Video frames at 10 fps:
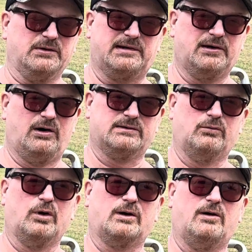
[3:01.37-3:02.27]
song to
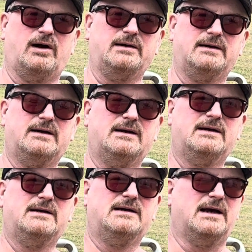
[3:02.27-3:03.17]
work on.
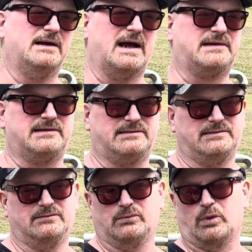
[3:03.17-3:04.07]
And
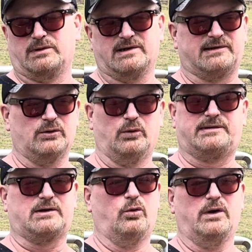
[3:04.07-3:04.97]
we're just old
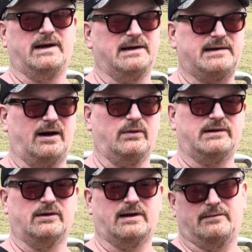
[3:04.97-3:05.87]
school, and that's how we do
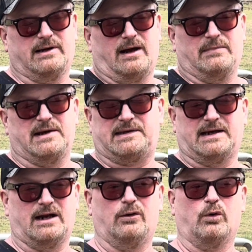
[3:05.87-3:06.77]
it now. I'm not saying
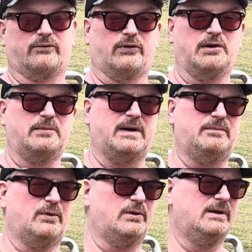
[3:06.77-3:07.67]
that'll work for other
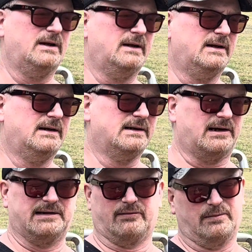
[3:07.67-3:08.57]
people,
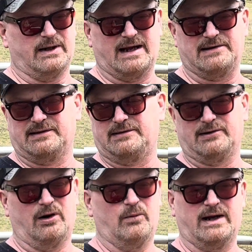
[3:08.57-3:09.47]
because everybody has their
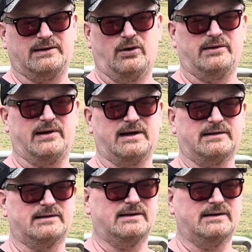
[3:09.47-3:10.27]
own way of doing things.